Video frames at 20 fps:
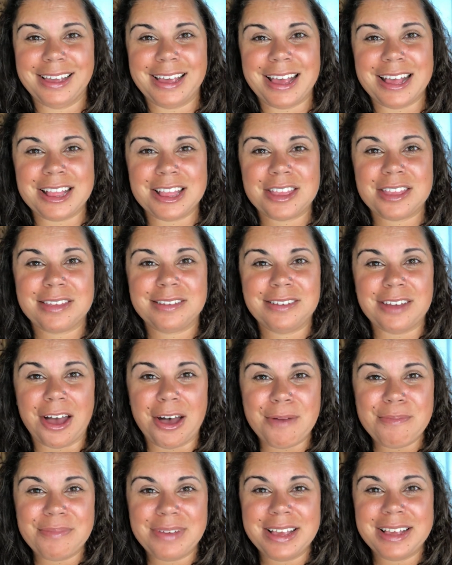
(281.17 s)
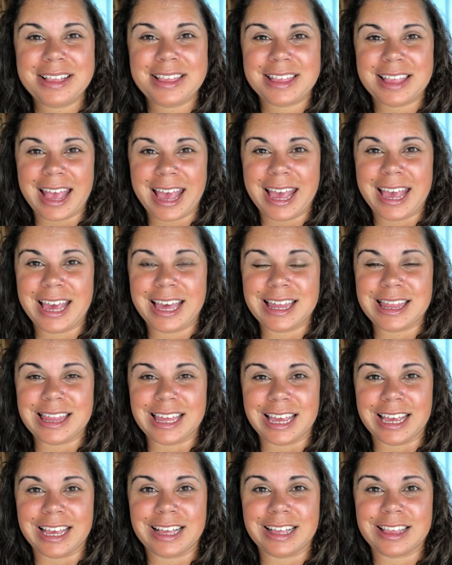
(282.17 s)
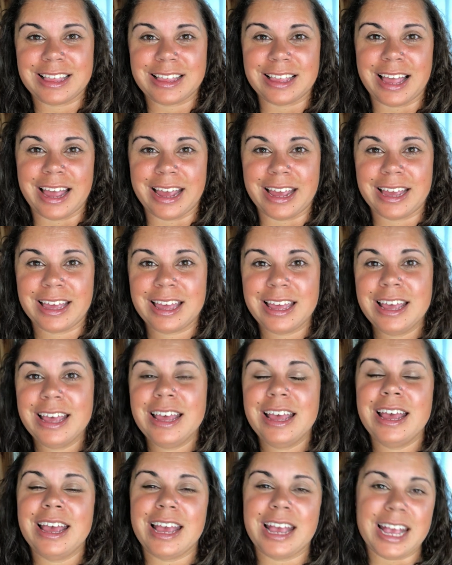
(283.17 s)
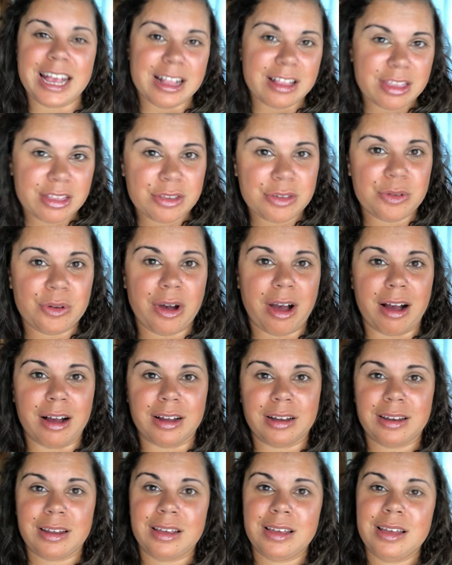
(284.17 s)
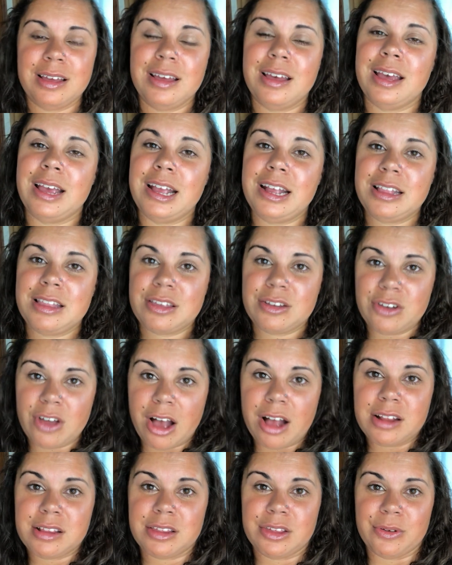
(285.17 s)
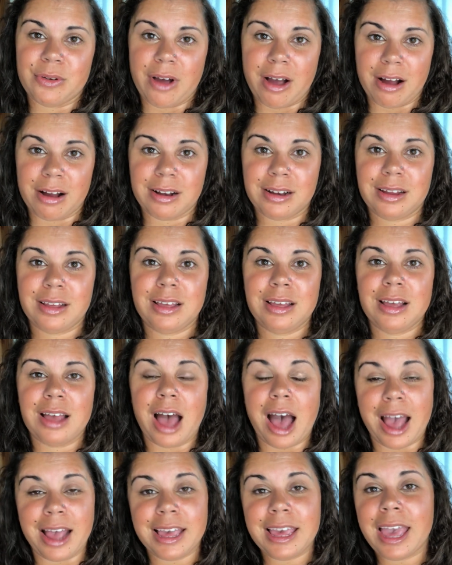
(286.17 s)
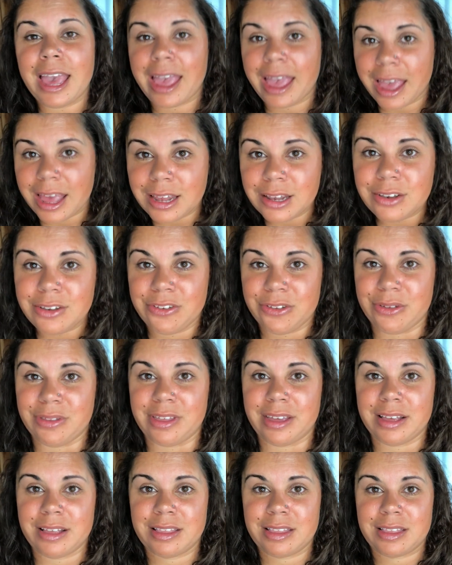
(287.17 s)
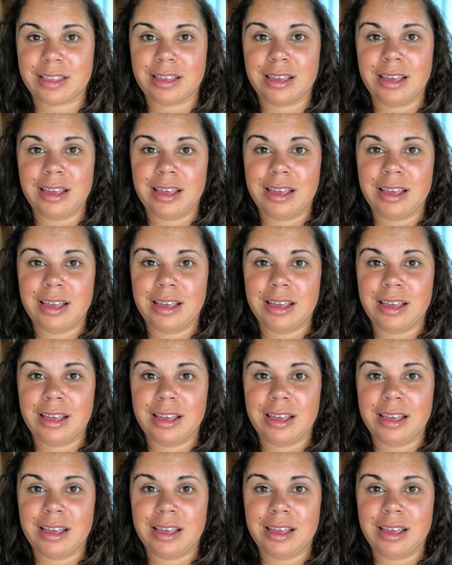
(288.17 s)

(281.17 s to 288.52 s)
And stopping saying things like, it's too hard, it's not too hard, I can do this.